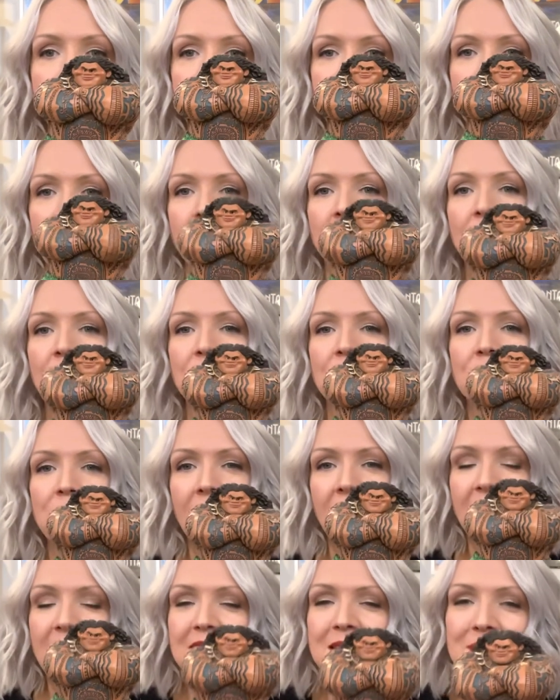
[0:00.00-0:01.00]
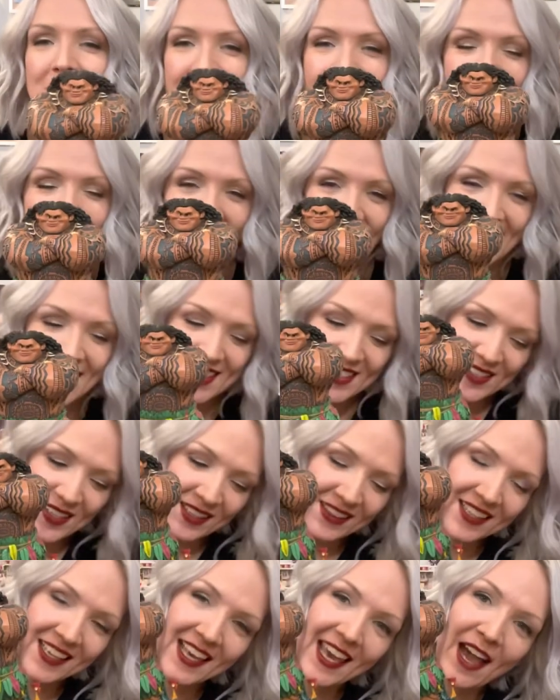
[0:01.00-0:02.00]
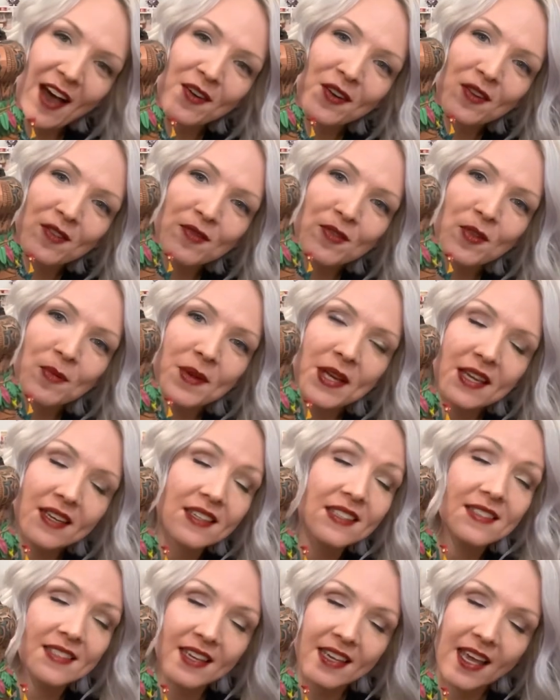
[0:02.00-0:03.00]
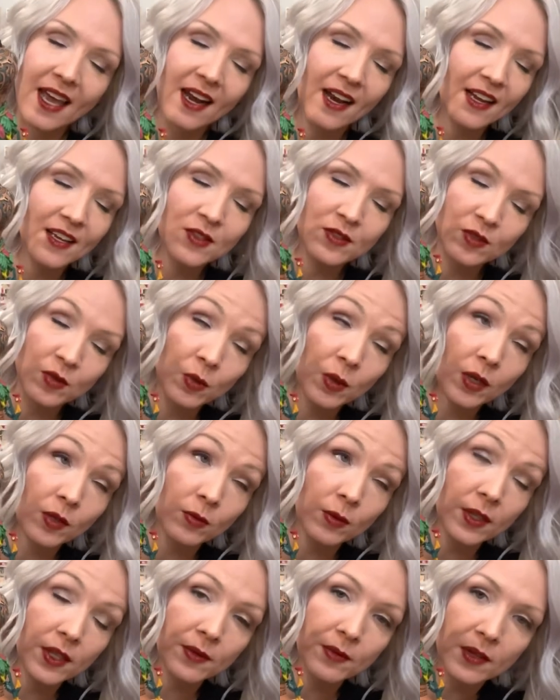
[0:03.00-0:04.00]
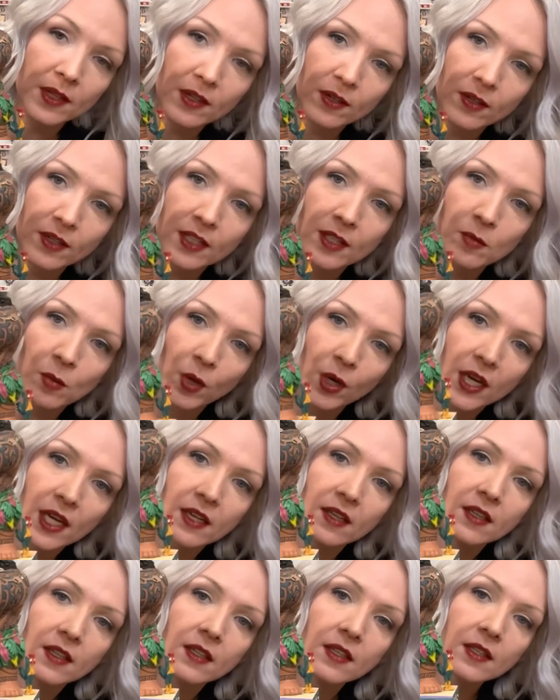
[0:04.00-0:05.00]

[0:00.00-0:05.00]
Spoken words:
Yeah, I remember my husband had this on the counter for me because, again, I used to work really, really early in the morning.